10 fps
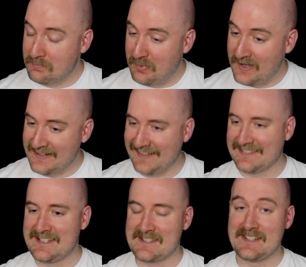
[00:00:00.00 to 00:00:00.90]
but at
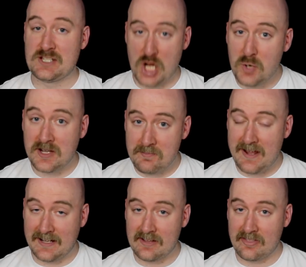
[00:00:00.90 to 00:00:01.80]
least the
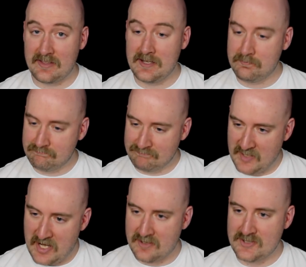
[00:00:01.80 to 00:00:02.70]
token-making theme
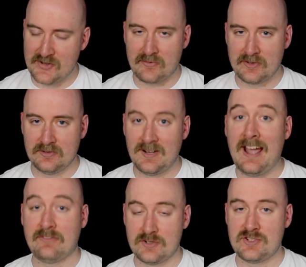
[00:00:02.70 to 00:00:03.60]
carries through
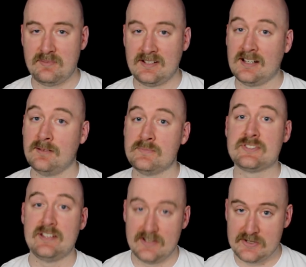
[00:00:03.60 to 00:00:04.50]
after she
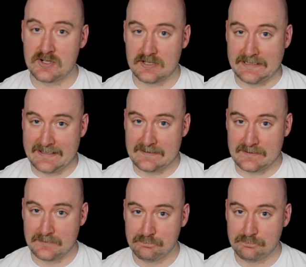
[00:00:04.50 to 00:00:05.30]
becomes eternalized.